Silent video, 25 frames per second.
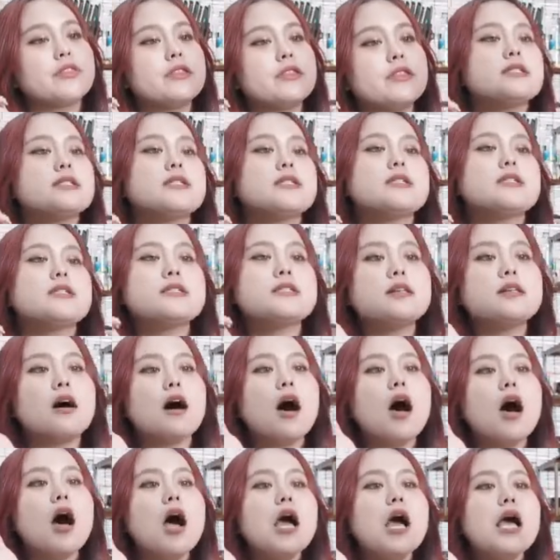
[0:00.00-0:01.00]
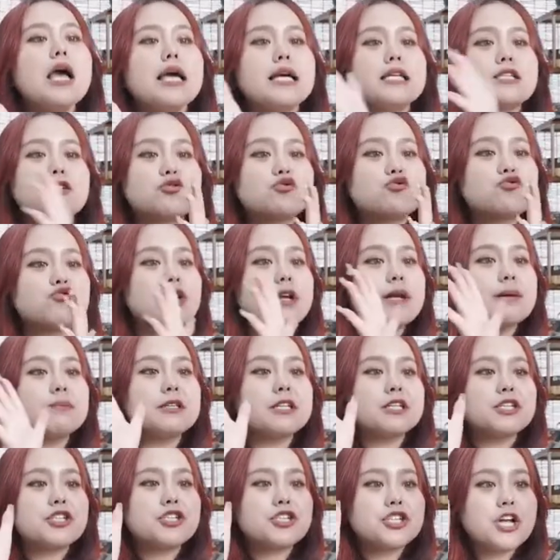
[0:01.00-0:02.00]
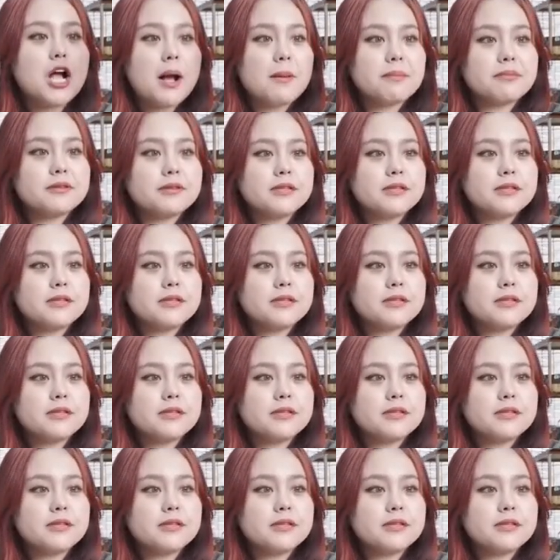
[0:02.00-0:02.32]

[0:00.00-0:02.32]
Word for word: And so this is the extremely